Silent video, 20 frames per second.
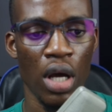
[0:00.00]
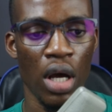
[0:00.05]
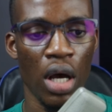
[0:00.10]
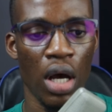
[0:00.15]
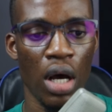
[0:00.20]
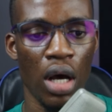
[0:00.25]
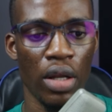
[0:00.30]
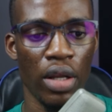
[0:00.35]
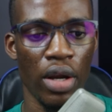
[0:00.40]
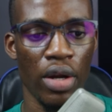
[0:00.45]

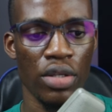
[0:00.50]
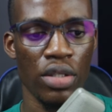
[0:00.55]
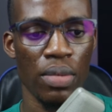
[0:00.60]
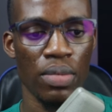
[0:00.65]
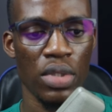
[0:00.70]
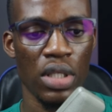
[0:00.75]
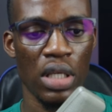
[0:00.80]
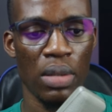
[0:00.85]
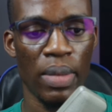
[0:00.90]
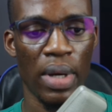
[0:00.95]
There is
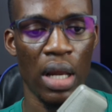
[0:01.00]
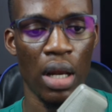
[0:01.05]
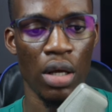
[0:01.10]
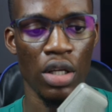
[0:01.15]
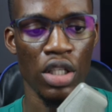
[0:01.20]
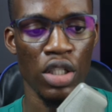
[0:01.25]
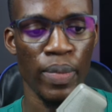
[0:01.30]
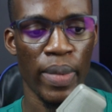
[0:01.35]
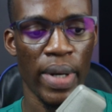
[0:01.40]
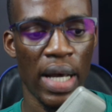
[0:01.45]
something in my
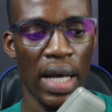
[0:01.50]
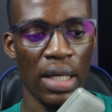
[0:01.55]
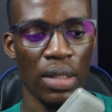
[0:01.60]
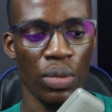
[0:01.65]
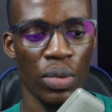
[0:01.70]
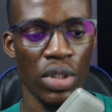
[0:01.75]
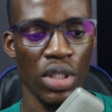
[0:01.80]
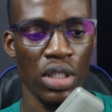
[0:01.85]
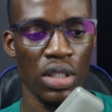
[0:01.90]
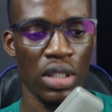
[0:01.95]
launchpad, which
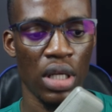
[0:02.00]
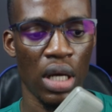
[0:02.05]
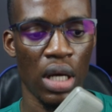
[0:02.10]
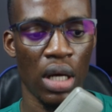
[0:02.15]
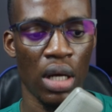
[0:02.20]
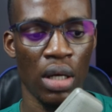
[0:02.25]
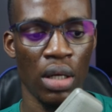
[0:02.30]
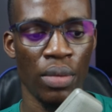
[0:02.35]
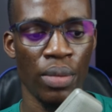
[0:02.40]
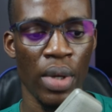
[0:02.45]
is the
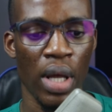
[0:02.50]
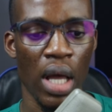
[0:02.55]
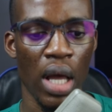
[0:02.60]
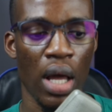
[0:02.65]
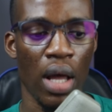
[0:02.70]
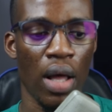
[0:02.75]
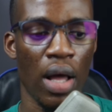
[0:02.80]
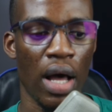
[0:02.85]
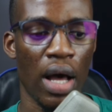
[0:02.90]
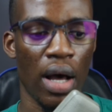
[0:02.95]

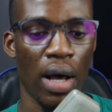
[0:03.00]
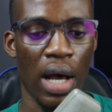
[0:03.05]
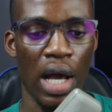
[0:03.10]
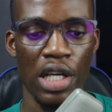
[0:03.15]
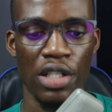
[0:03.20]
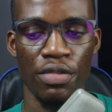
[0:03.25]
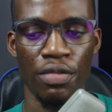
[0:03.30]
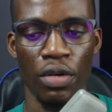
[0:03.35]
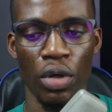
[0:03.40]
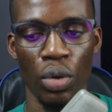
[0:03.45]
hash
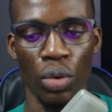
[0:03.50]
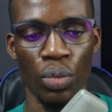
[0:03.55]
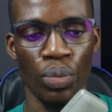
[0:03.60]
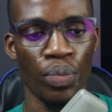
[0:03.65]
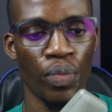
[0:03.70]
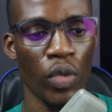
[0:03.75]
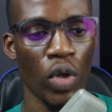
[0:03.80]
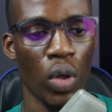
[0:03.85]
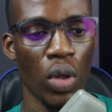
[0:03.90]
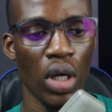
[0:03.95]
flow.
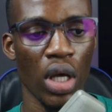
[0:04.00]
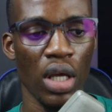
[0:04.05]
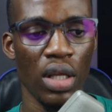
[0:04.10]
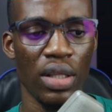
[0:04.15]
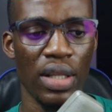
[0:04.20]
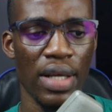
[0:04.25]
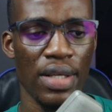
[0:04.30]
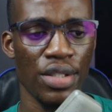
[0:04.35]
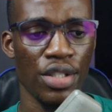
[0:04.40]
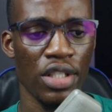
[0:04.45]
Okay,
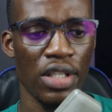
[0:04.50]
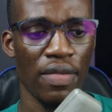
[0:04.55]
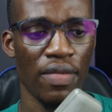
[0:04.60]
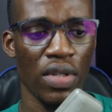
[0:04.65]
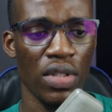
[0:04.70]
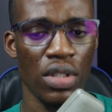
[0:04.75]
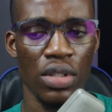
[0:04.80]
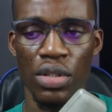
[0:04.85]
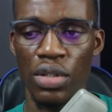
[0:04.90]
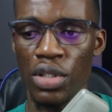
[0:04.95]
that's just
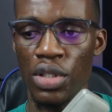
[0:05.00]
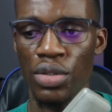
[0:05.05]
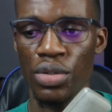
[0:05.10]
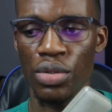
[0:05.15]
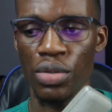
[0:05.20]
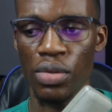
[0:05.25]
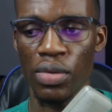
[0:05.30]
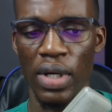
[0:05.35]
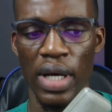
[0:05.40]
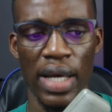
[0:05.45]
everything you need to
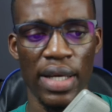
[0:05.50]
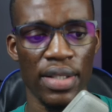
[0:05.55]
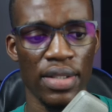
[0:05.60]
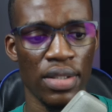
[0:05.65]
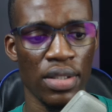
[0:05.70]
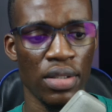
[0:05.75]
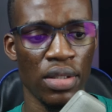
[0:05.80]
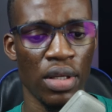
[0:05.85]
know, guys.